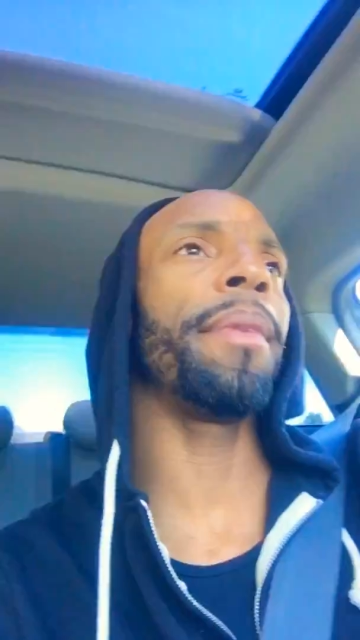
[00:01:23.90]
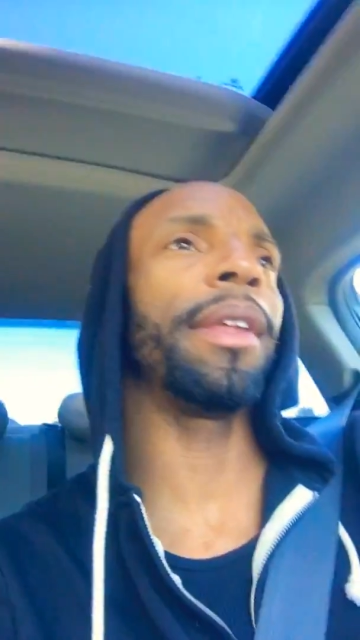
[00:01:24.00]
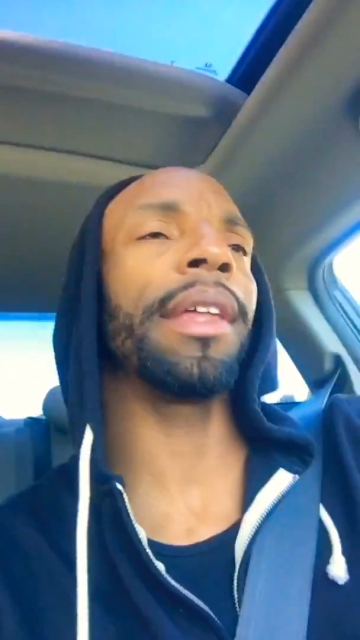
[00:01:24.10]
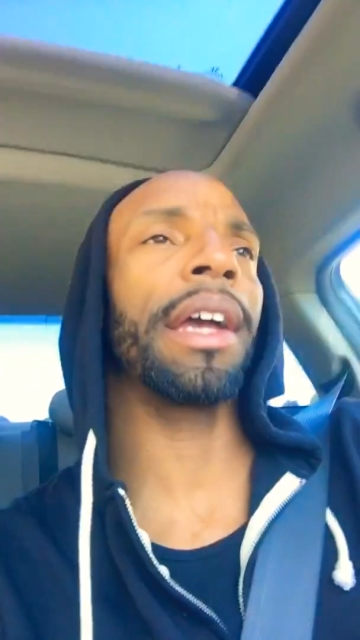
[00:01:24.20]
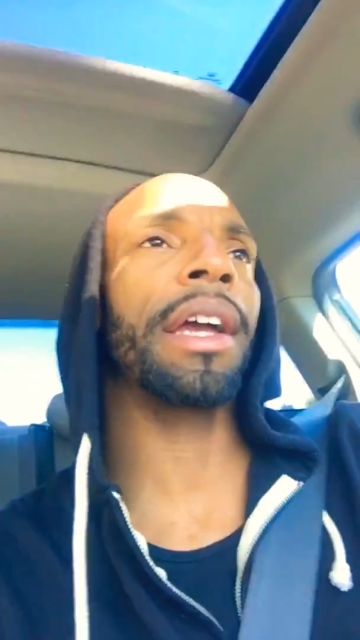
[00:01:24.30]
I
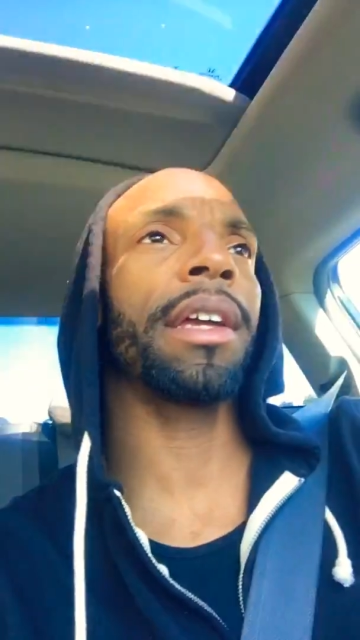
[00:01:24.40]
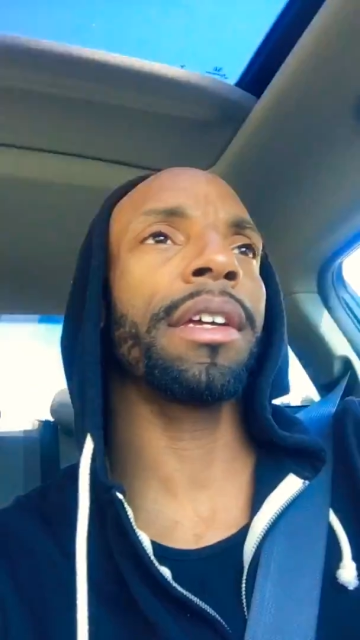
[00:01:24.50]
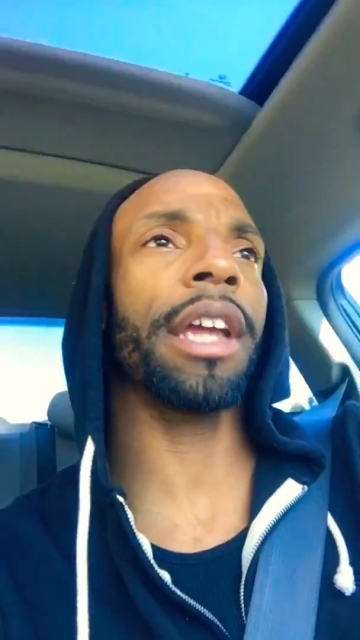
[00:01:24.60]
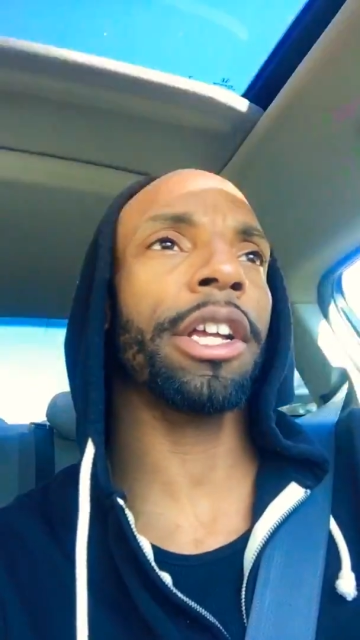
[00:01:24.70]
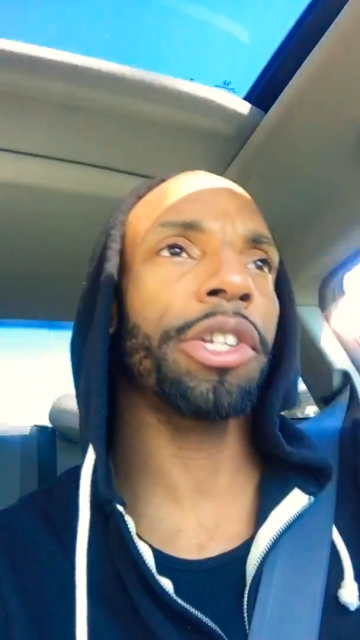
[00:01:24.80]
made that
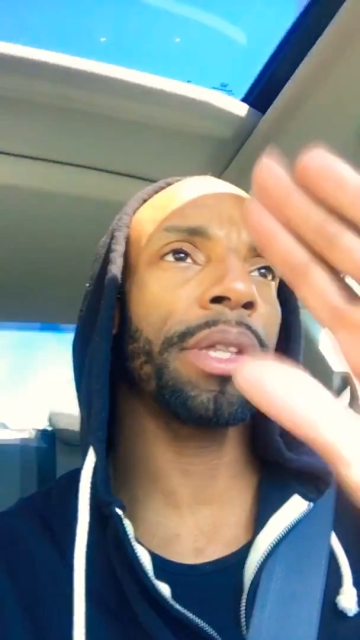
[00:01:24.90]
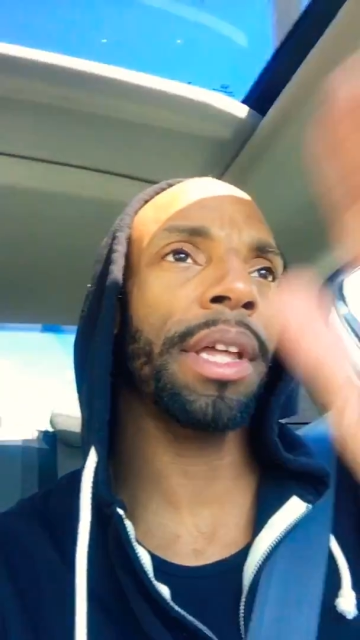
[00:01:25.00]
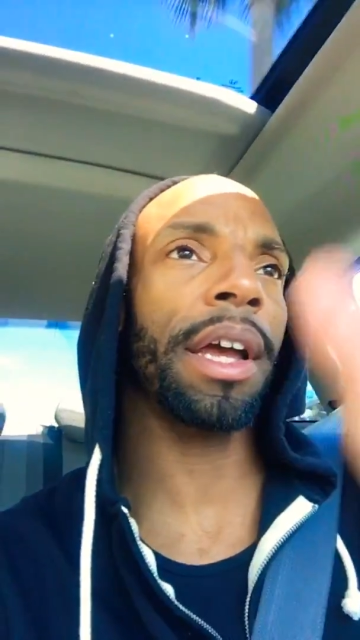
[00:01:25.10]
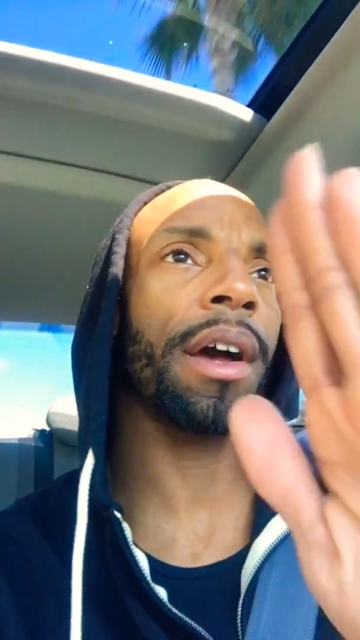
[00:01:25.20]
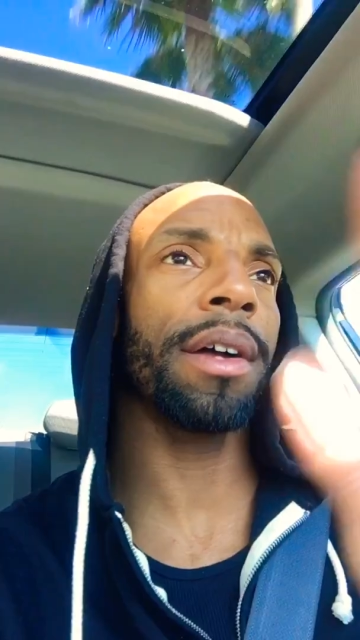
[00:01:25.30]
connection,
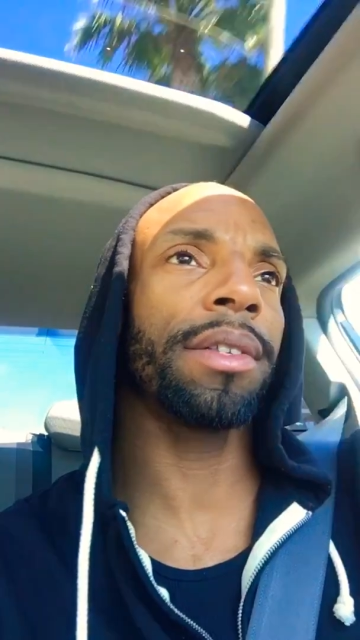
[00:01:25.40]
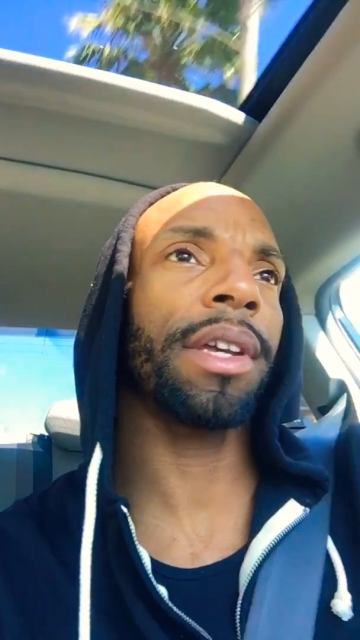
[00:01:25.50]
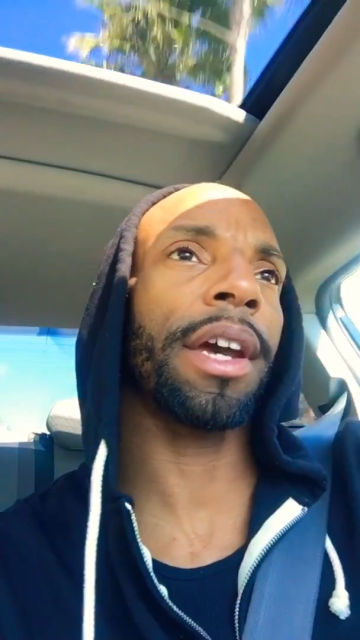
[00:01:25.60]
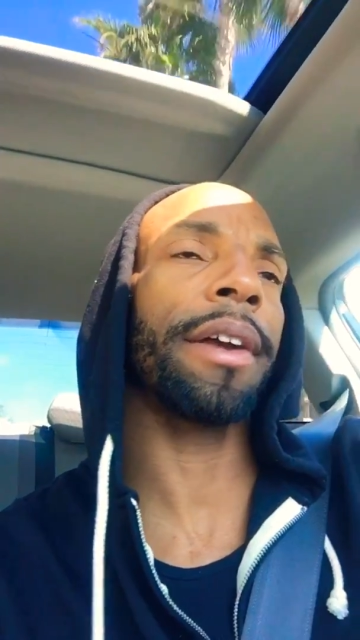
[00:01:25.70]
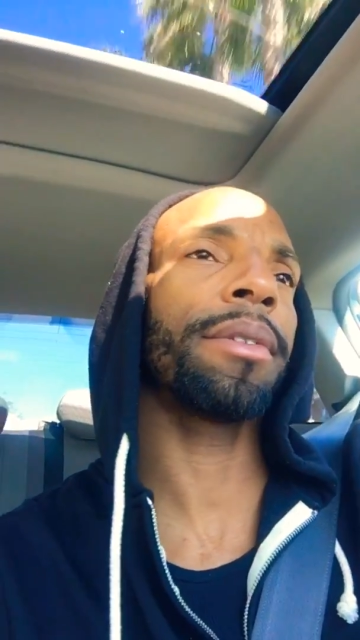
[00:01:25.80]
that
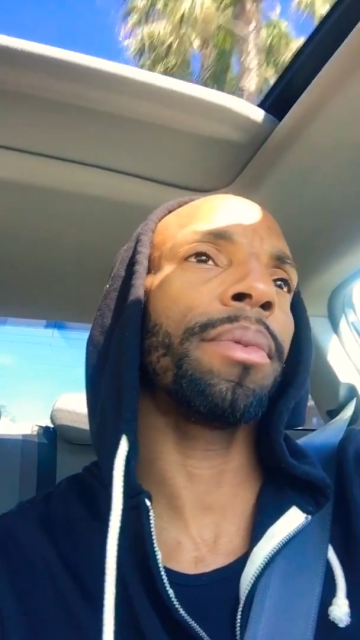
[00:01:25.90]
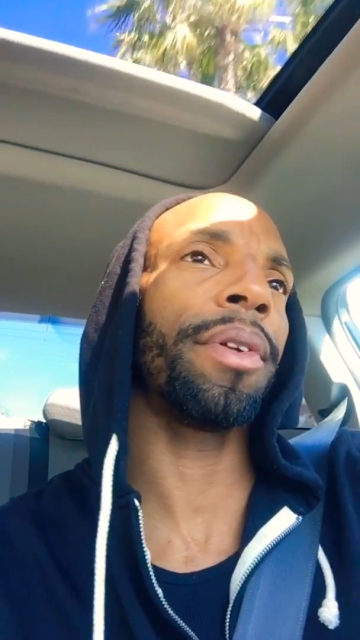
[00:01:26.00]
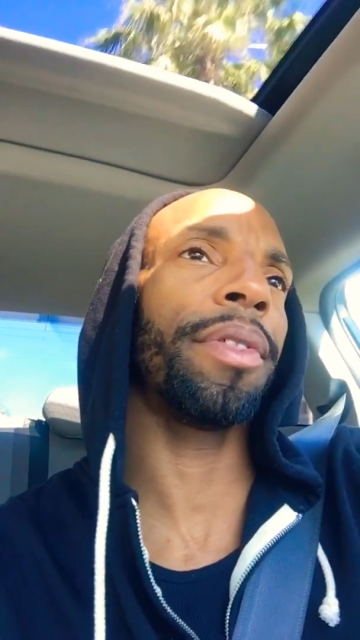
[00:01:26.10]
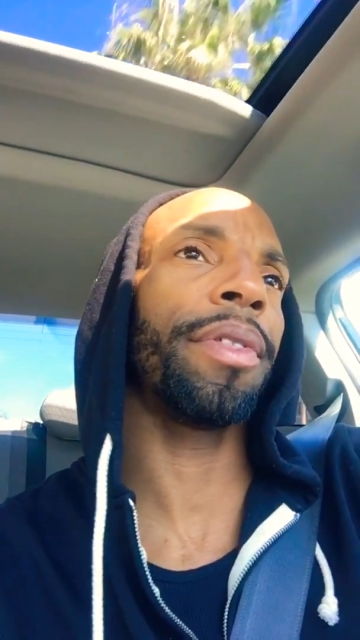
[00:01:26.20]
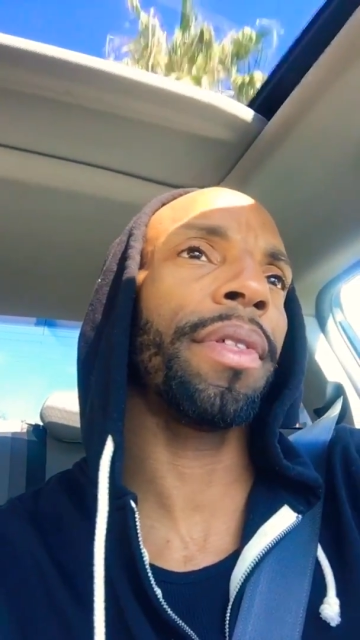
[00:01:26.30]
contact
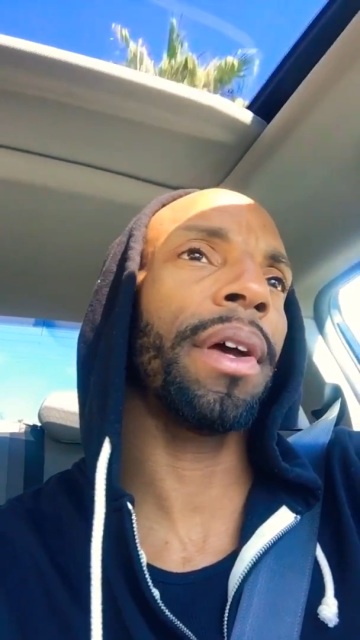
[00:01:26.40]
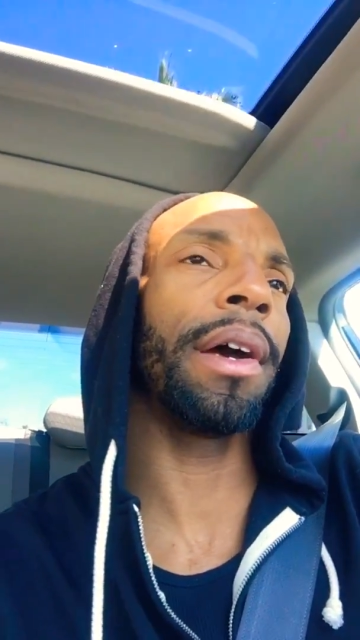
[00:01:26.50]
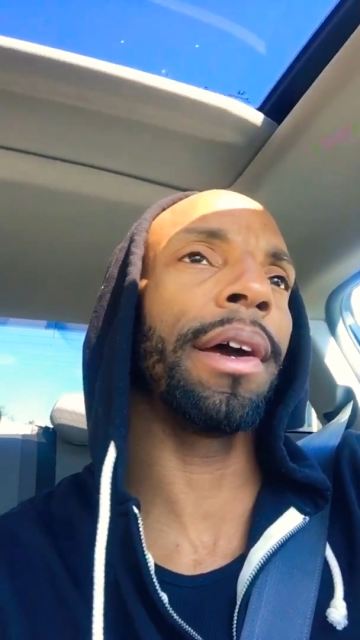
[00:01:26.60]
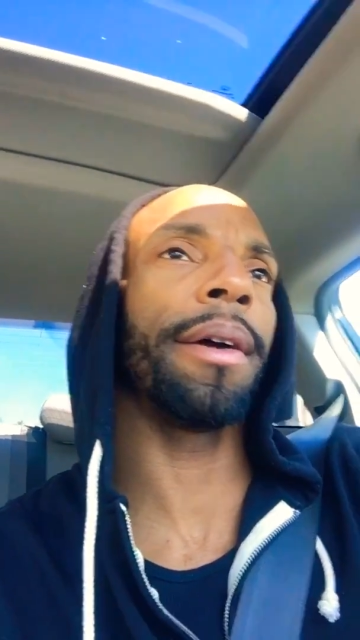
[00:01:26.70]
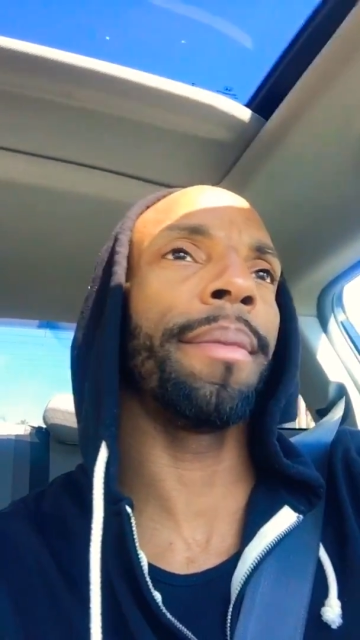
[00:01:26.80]
with
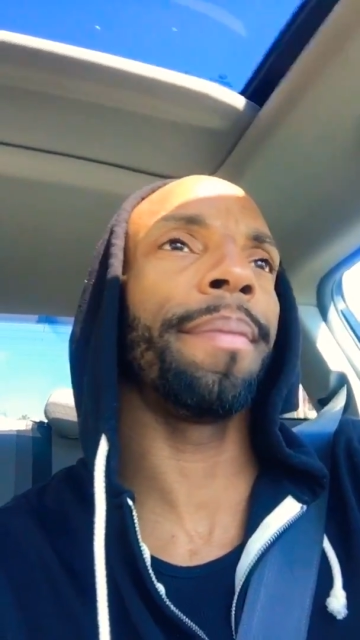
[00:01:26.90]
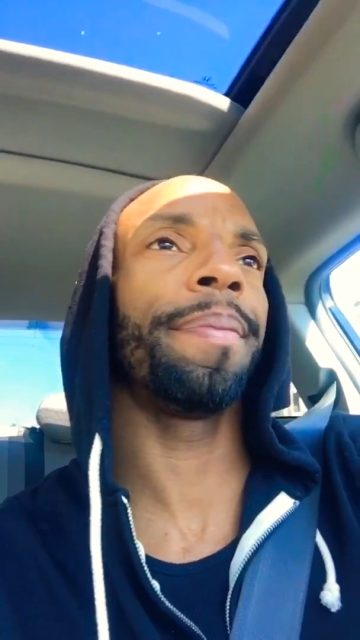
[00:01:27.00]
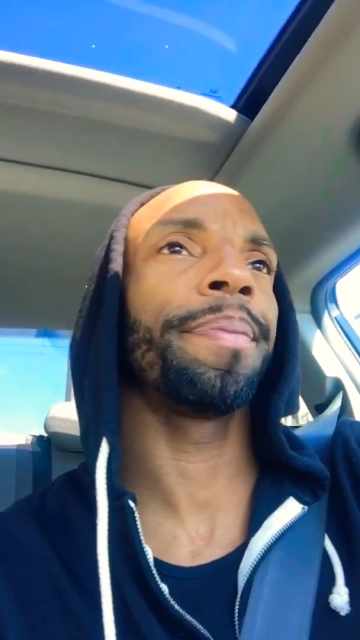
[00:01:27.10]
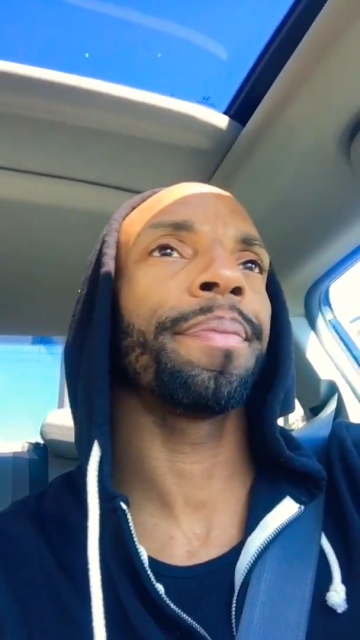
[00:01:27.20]
um,